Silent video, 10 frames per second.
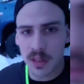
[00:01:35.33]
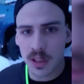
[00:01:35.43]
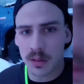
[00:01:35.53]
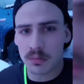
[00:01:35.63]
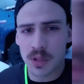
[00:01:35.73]

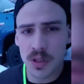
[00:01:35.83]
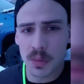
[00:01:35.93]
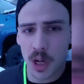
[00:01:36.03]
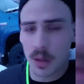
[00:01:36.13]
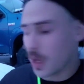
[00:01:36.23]
Civic.
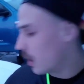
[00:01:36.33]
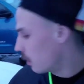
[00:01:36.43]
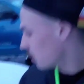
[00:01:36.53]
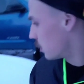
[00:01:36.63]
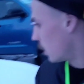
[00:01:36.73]
Used to bomb
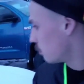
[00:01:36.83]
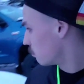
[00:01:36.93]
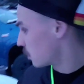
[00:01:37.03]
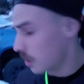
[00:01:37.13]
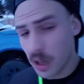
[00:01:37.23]
that all the
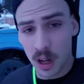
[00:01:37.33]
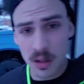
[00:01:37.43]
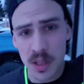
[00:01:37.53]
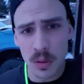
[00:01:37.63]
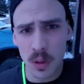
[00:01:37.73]
time. It's a good
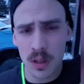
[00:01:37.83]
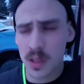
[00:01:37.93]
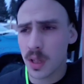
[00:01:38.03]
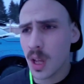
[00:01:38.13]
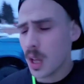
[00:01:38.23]
car, still
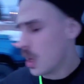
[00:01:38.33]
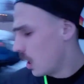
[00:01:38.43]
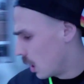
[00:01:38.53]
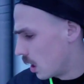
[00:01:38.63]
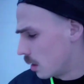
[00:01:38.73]
works.
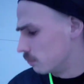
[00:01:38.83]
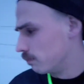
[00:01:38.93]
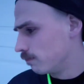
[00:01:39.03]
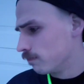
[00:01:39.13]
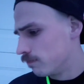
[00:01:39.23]
I
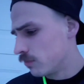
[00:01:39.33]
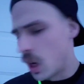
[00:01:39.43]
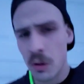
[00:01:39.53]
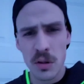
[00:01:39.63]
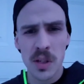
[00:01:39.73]

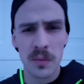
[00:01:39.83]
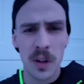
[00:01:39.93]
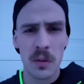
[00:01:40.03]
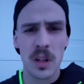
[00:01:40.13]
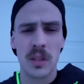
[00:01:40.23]
want to do
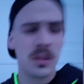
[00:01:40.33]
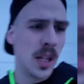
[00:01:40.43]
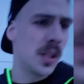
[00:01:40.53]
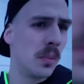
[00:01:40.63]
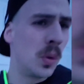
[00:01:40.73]
some fun with it
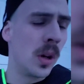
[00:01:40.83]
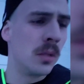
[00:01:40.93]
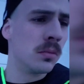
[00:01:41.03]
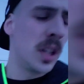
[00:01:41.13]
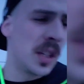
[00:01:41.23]
at some
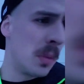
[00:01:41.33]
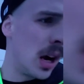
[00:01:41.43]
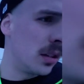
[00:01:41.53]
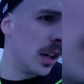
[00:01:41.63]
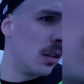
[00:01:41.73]
point. It's
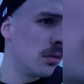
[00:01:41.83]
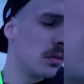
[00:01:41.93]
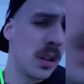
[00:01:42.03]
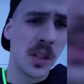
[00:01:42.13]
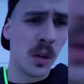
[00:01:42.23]
mild out.
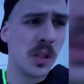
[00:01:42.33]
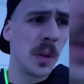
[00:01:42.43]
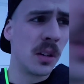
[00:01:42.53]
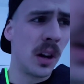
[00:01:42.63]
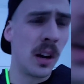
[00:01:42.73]
It's
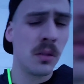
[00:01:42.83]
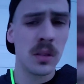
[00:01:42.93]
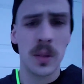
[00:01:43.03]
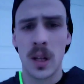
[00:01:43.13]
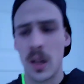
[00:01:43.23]
always been
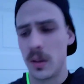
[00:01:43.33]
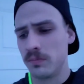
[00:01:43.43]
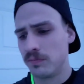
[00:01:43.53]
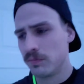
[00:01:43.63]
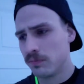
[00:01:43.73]
around.
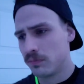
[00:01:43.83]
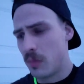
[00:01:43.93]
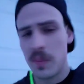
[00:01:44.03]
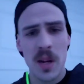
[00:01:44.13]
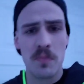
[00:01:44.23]

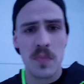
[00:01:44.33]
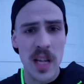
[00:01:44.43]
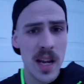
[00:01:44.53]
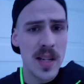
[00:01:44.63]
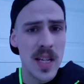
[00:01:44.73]
Maybe a
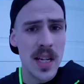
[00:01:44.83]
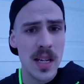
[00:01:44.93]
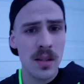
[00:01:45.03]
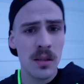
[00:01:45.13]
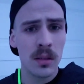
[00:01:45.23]

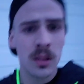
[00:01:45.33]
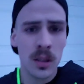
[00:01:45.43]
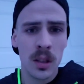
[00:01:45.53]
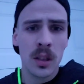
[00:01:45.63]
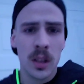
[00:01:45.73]
B18
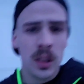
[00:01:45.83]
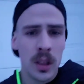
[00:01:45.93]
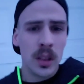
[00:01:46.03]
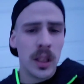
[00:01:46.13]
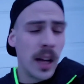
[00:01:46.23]

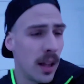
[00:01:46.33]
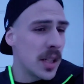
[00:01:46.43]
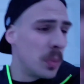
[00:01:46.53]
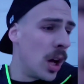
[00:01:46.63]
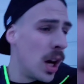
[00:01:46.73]

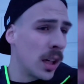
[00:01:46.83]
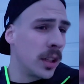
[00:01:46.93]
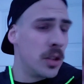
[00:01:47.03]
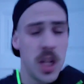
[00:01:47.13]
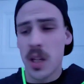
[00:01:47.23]
LS
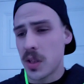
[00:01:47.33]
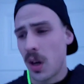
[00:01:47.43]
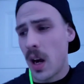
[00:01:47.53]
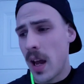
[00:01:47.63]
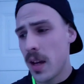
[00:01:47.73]
block,
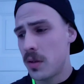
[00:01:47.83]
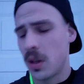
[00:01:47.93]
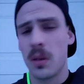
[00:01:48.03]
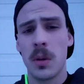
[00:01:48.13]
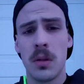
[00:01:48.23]
GSR head,
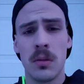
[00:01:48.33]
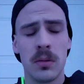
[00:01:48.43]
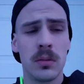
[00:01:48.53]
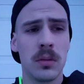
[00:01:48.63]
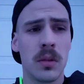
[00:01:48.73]
turbo.
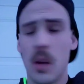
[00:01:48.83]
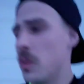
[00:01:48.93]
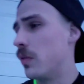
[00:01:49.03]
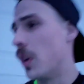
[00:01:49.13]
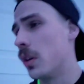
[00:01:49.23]

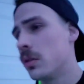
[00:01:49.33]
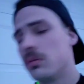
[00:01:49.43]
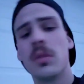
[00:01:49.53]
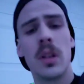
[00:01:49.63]
That'll be fun.